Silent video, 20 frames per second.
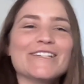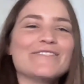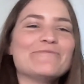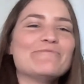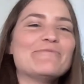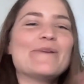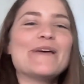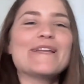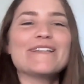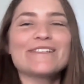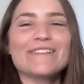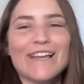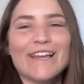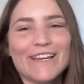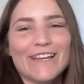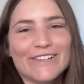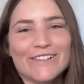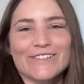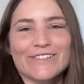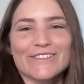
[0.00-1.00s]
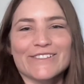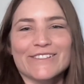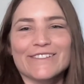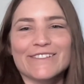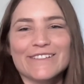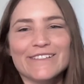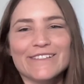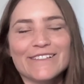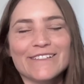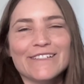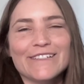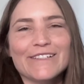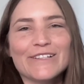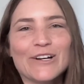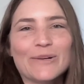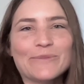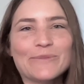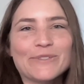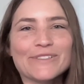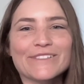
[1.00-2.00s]
many layers in the
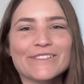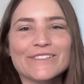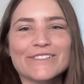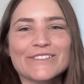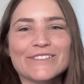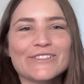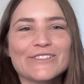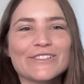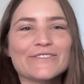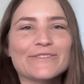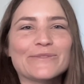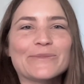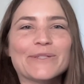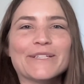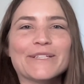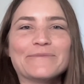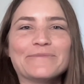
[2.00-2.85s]
e-commerce industry for me.